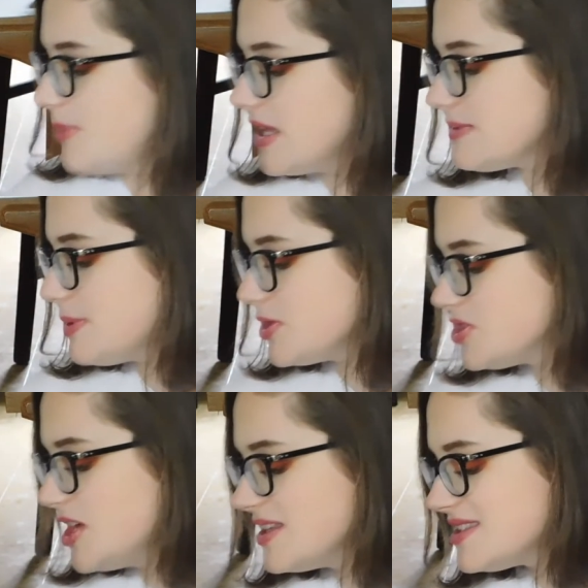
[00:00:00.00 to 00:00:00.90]
Best
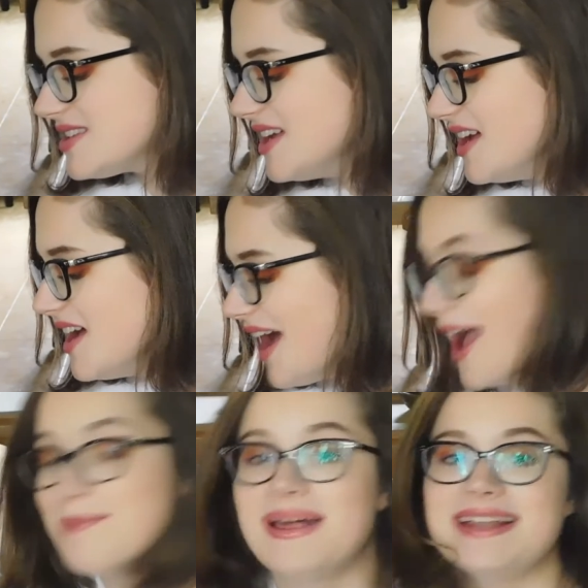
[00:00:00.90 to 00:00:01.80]
purchase
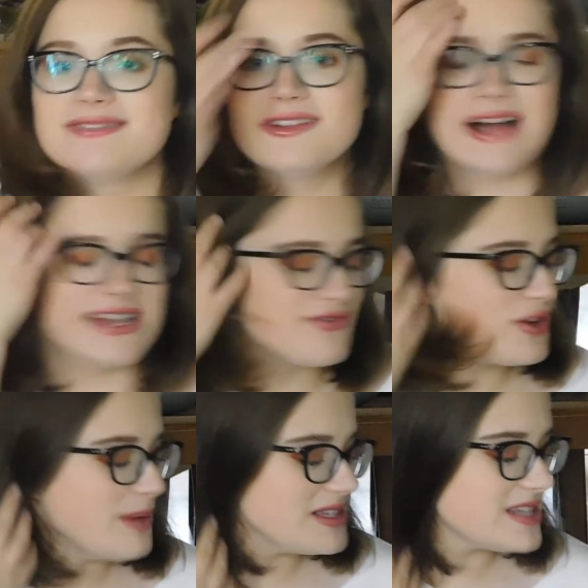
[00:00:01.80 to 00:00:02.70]
I made in the last
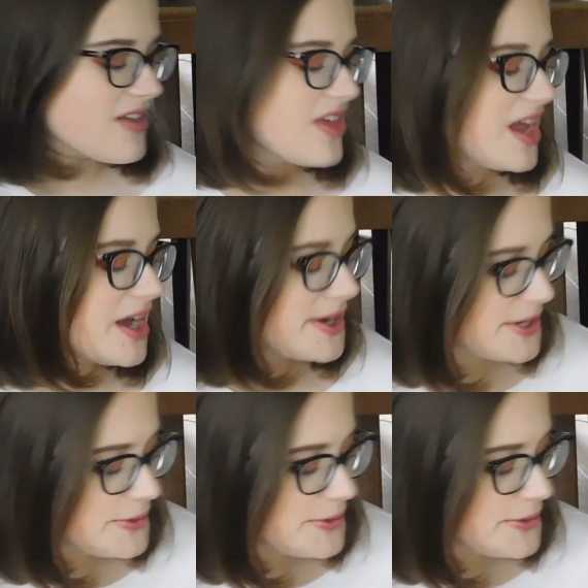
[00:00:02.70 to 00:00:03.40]
few months, I think.